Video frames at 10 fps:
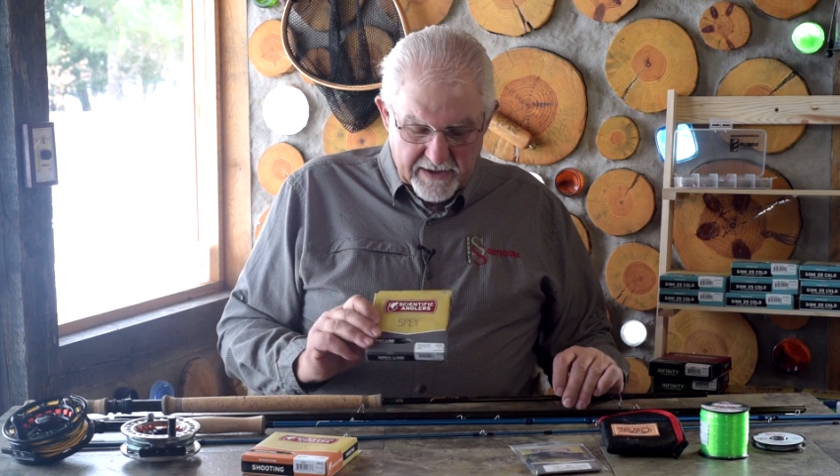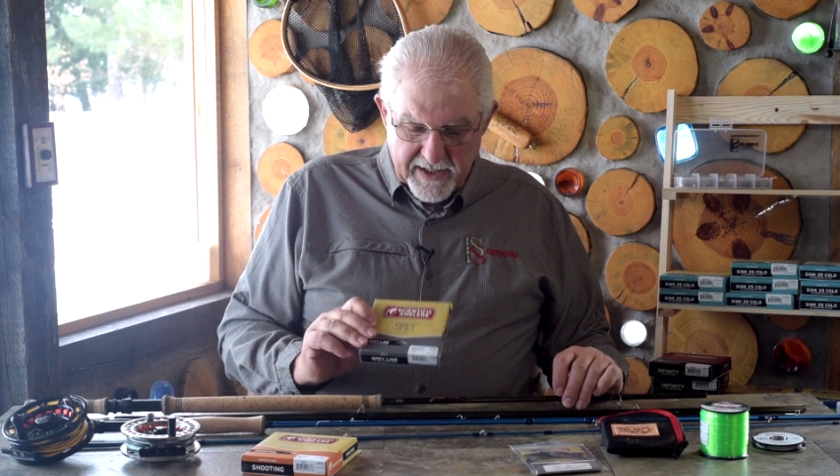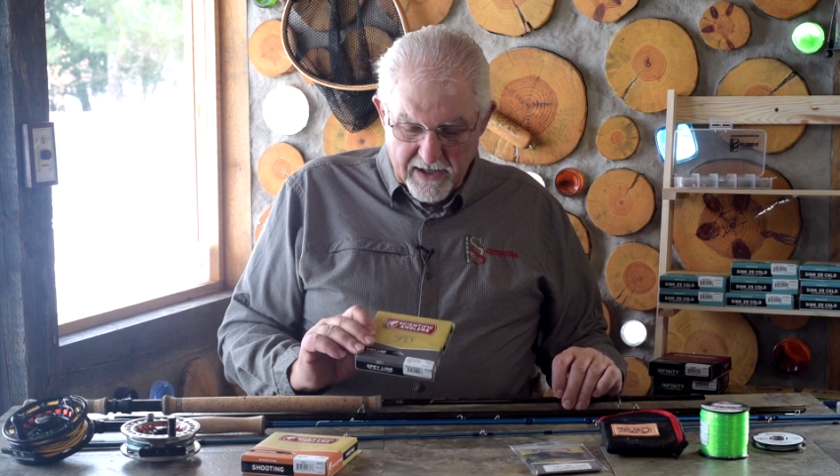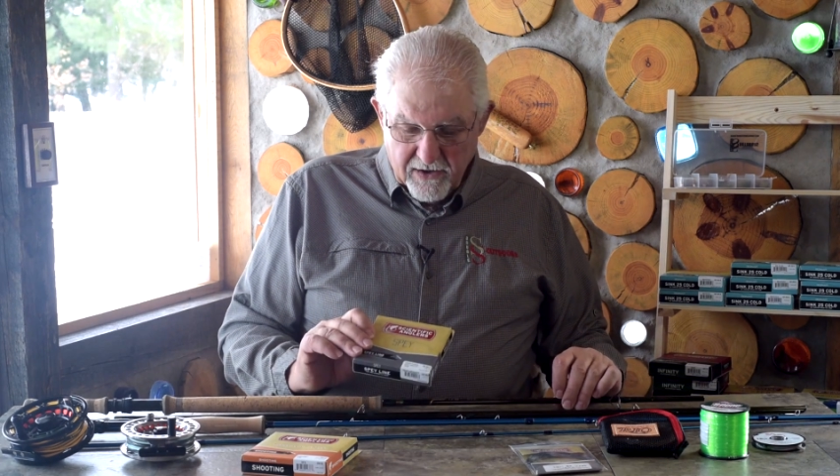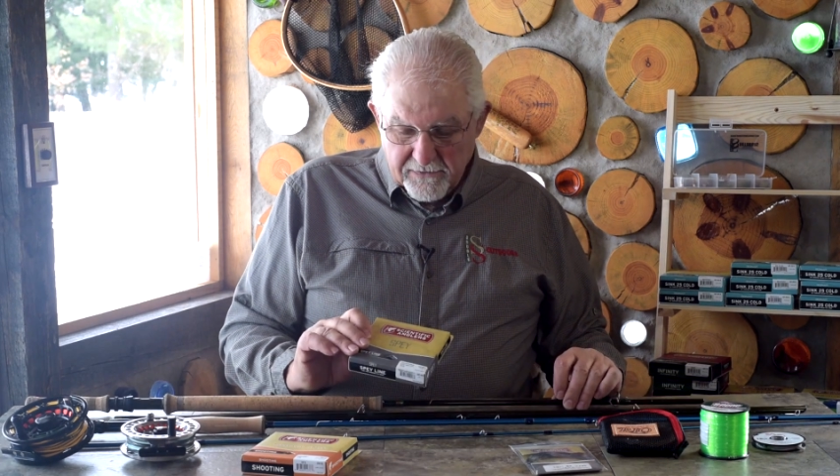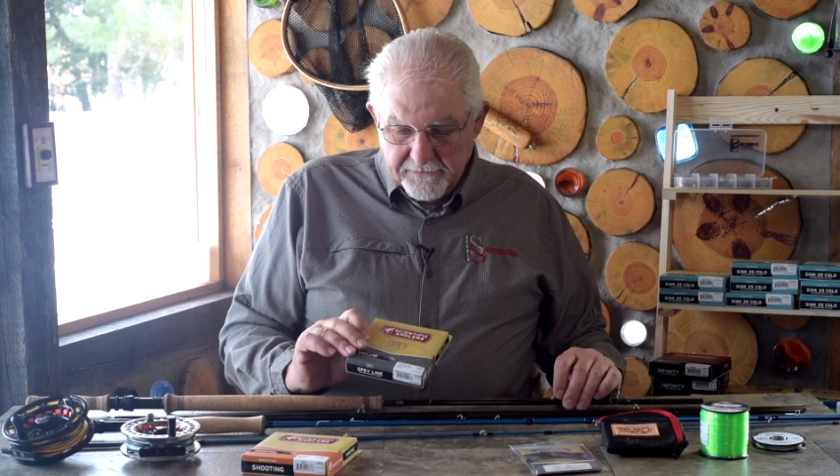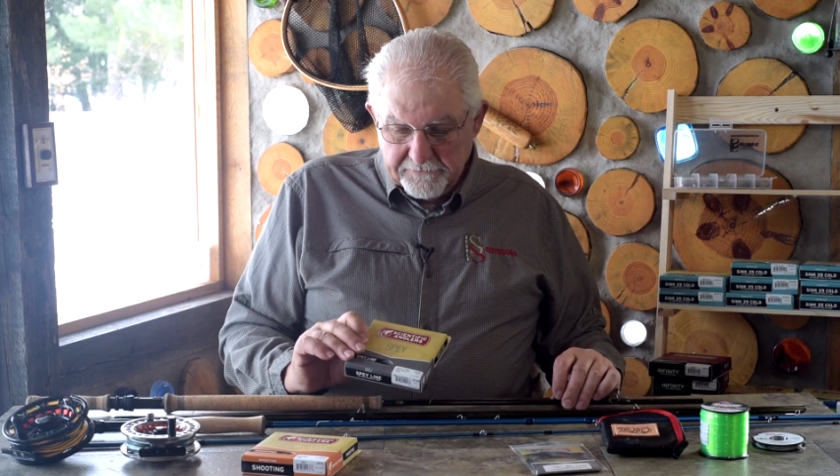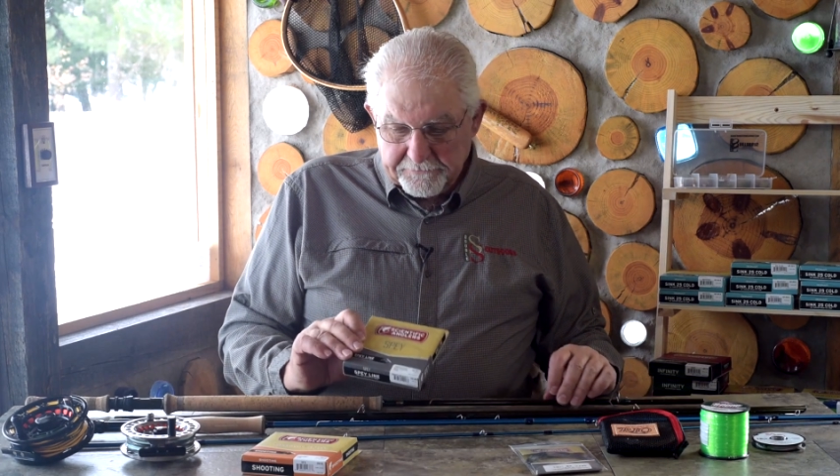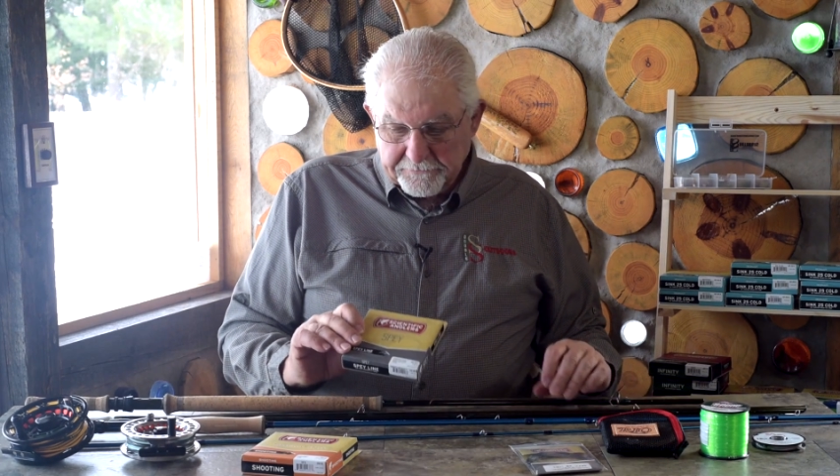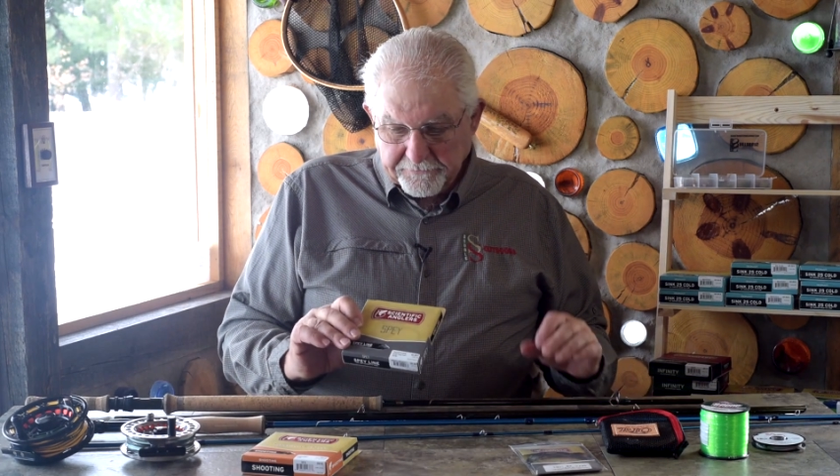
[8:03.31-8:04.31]
Now,
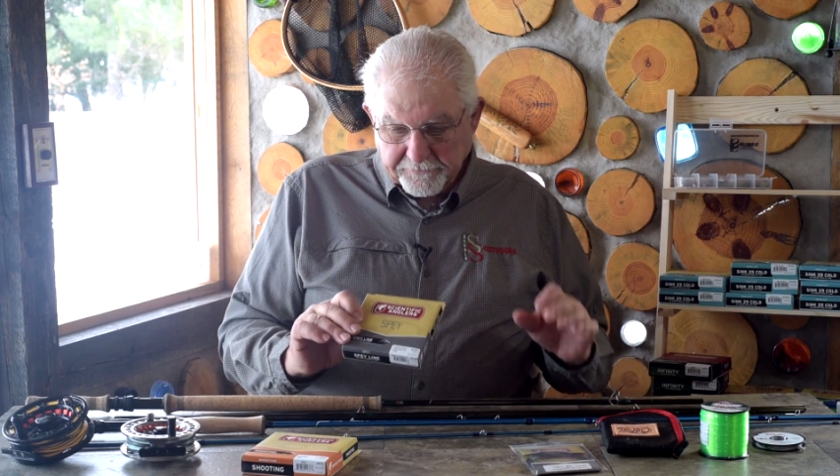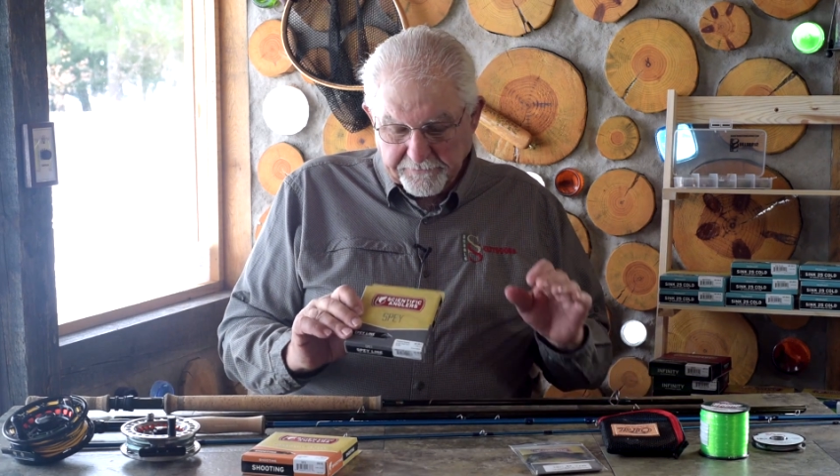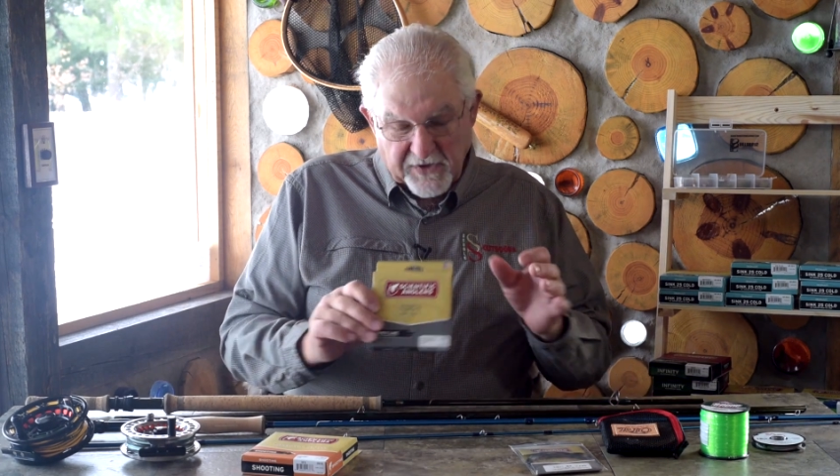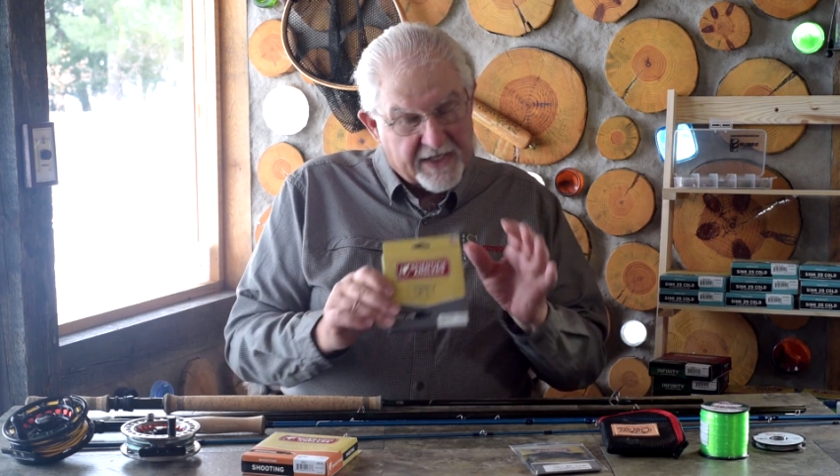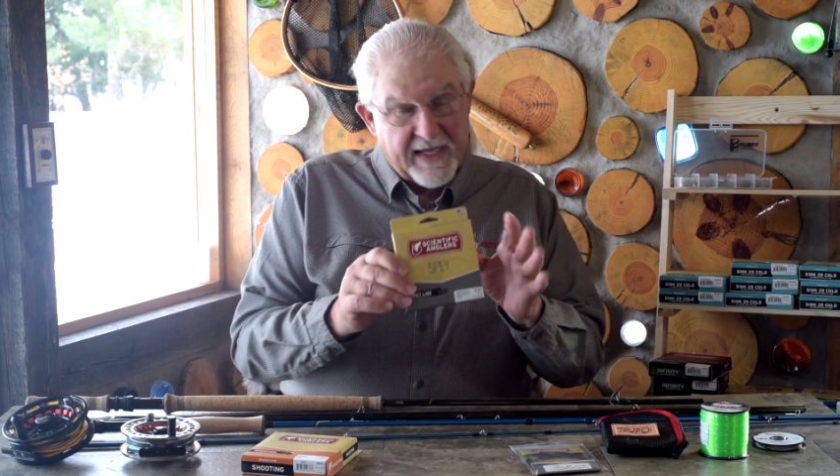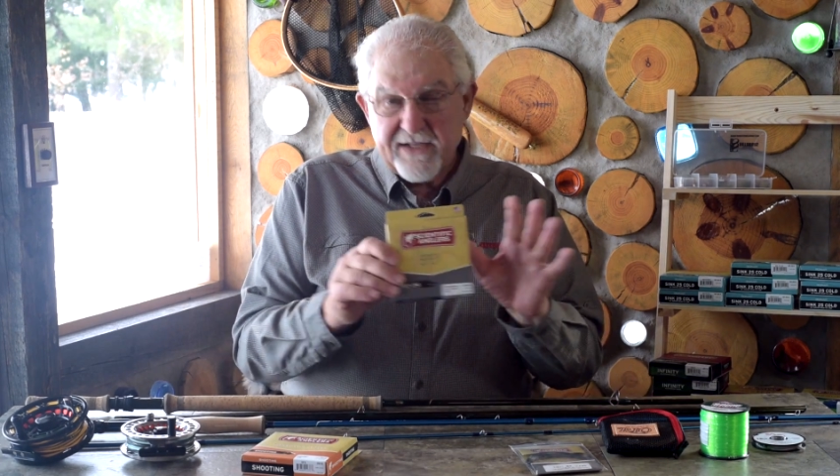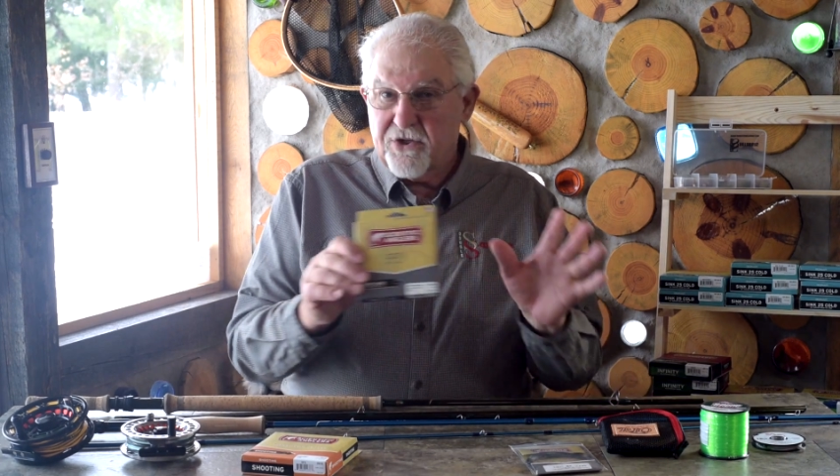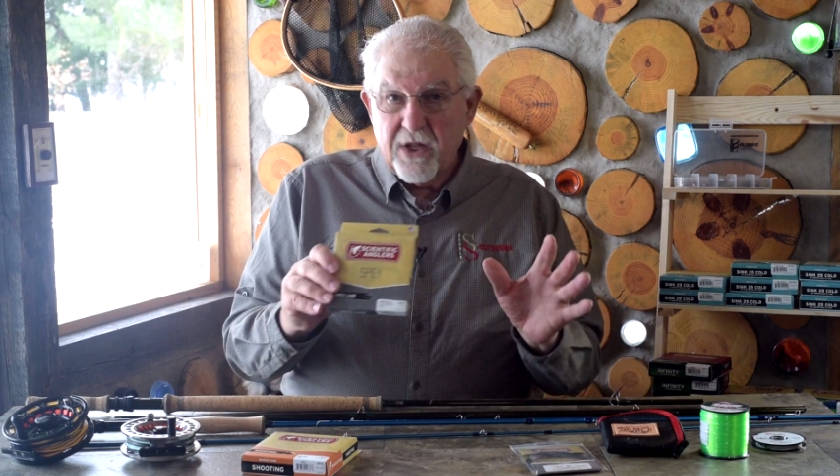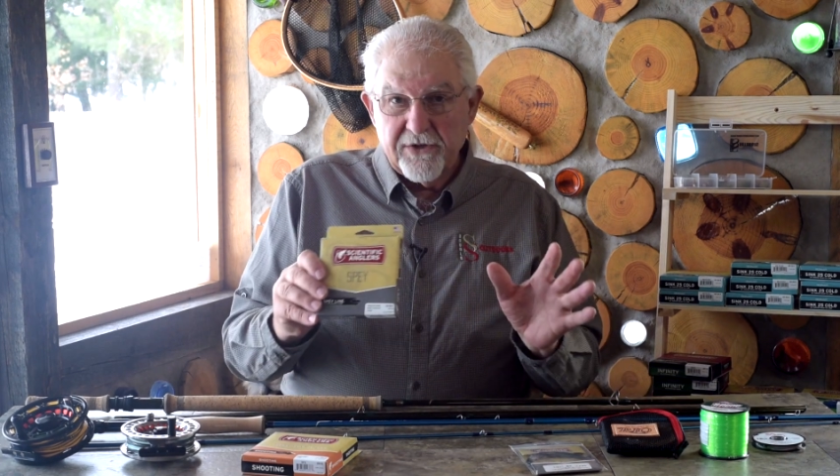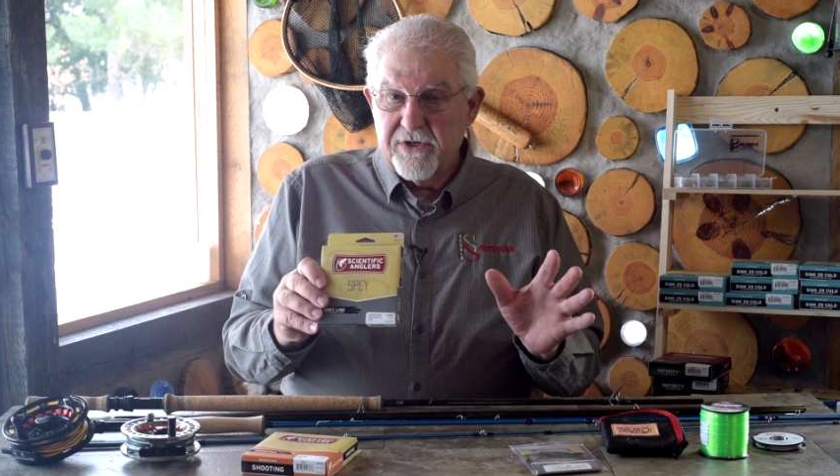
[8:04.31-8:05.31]
and that's
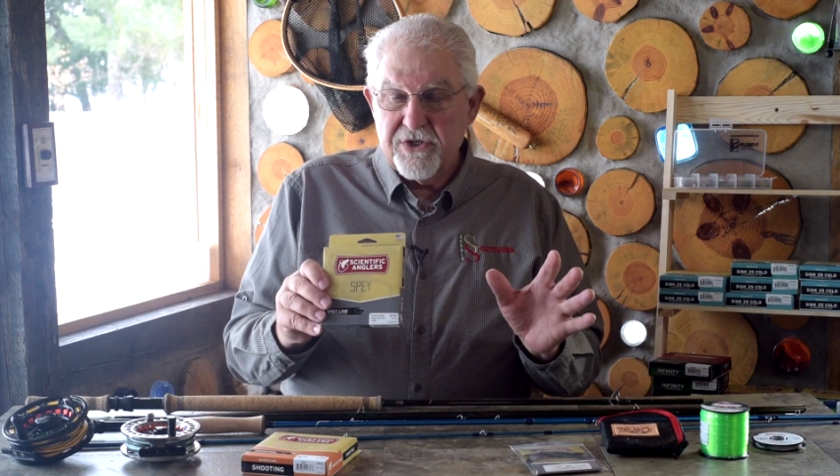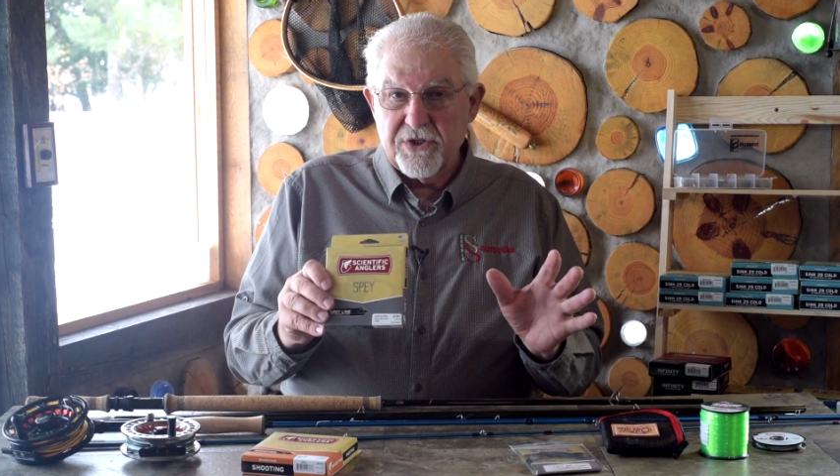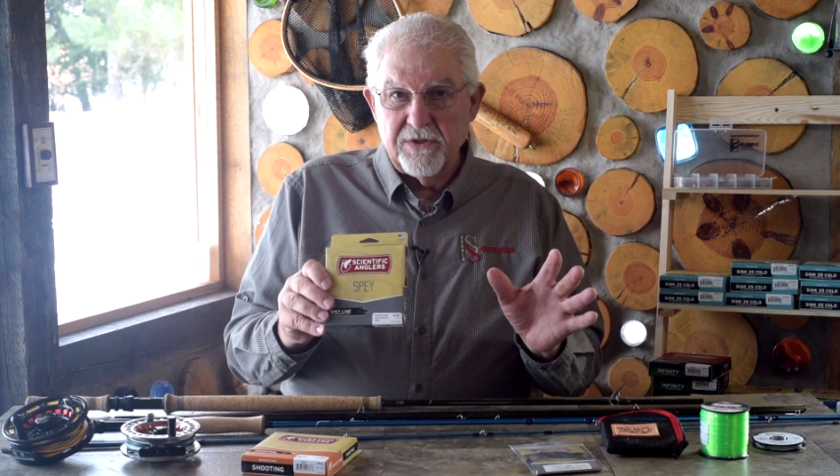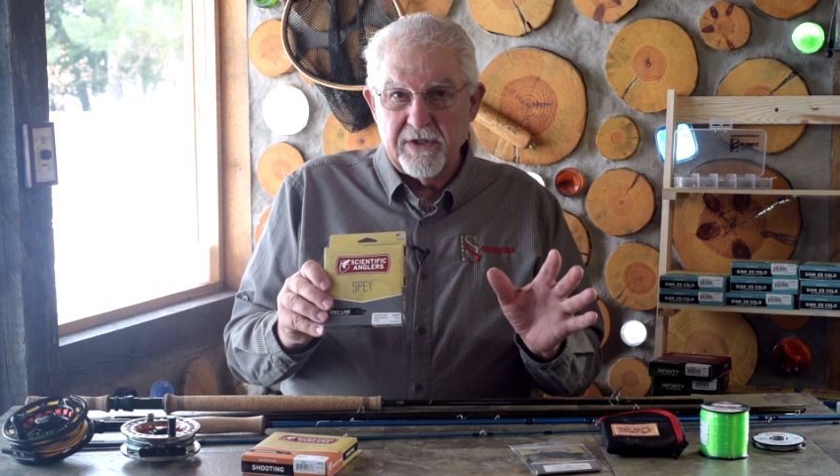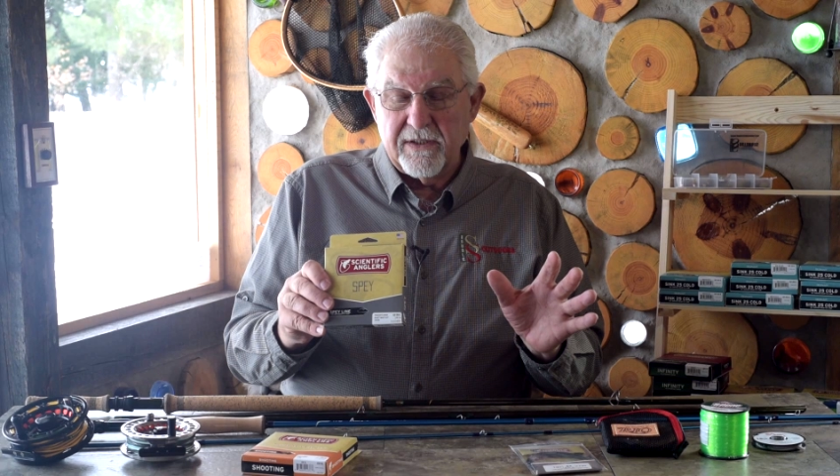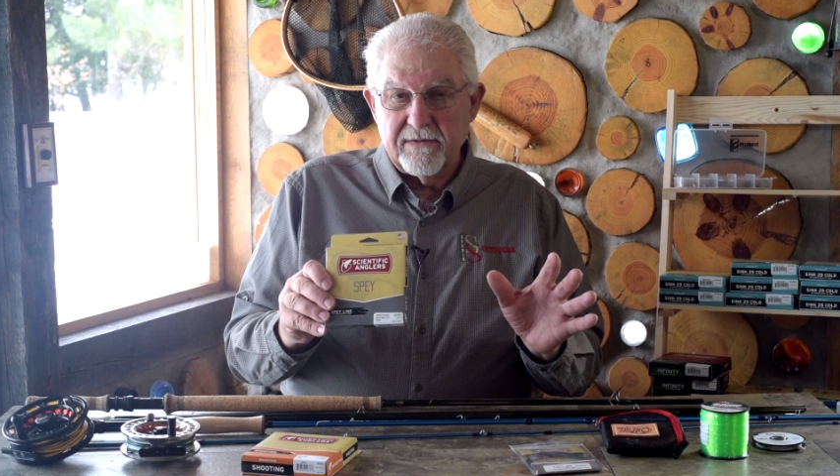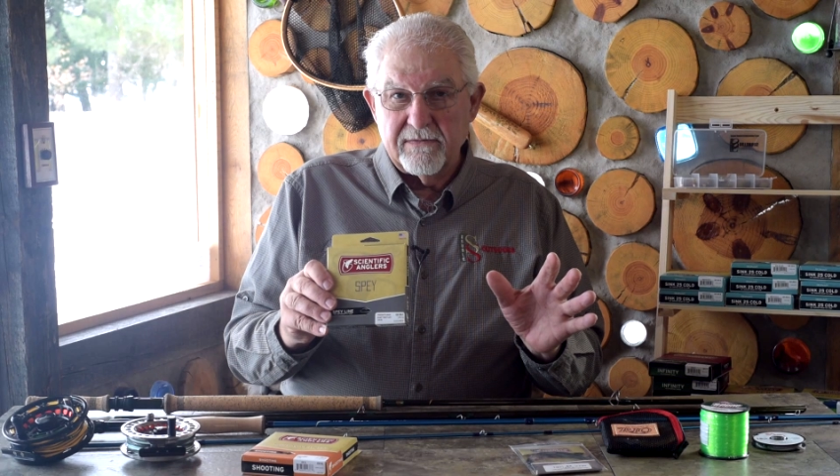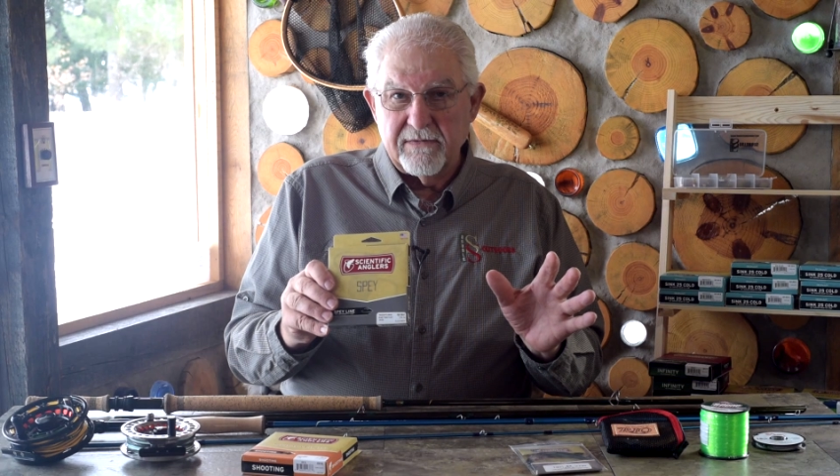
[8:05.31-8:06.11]
all there is to it.